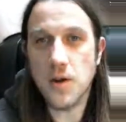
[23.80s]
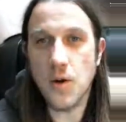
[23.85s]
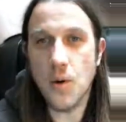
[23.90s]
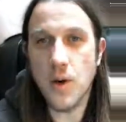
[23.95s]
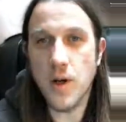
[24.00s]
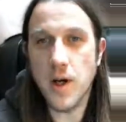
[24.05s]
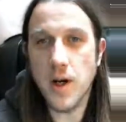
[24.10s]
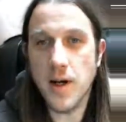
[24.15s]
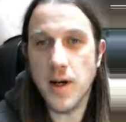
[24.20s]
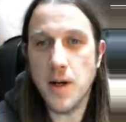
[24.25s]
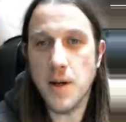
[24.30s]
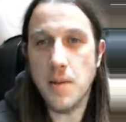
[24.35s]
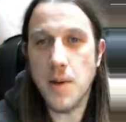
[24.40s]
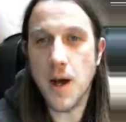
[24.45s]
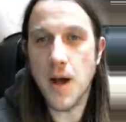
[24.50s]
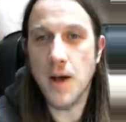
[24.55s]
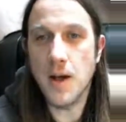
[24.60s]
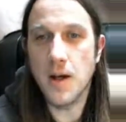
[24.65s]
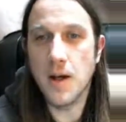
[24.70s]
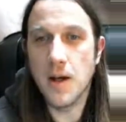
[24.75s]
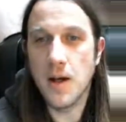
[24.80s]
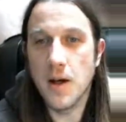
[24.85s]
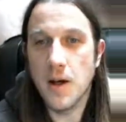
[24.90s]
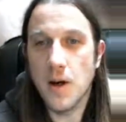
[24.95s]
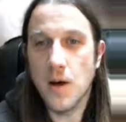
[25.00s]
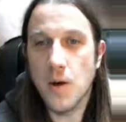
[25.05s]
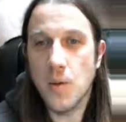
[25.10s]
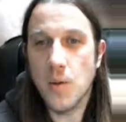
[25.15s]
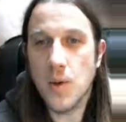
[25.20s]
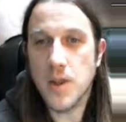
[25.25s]
coin on eBay.
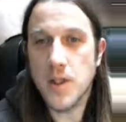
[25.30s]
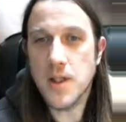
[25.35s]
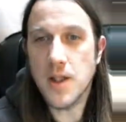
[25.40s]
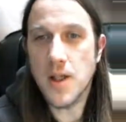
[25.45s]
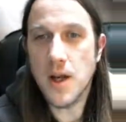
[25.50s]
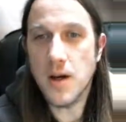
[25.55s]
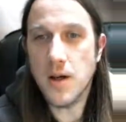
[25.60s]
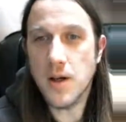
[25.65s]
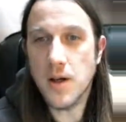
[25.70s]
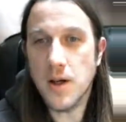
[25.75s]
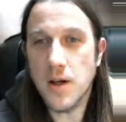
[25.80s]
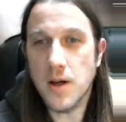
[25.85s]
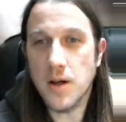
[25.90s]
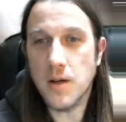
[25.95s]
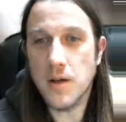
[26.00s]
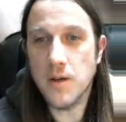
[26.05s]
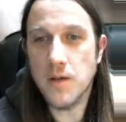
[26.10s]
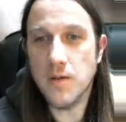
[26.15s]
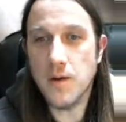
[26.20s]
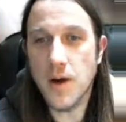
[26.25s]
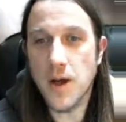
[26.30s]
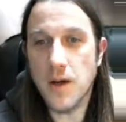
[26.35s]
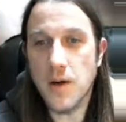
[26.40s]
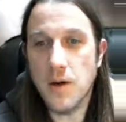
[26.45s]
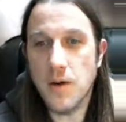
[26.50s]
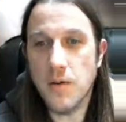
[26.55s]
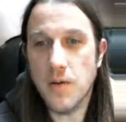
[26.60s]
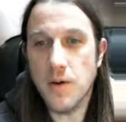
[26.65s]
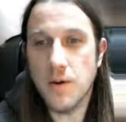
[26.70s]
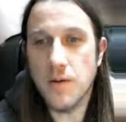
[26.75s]
Once there, you can also find
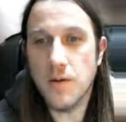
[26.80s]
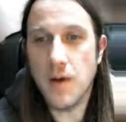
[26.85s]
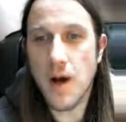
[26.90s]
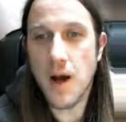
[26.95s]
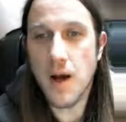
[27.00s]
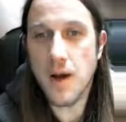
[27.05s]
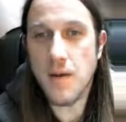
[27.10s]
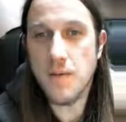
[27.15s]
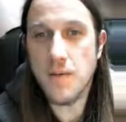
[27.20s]
over five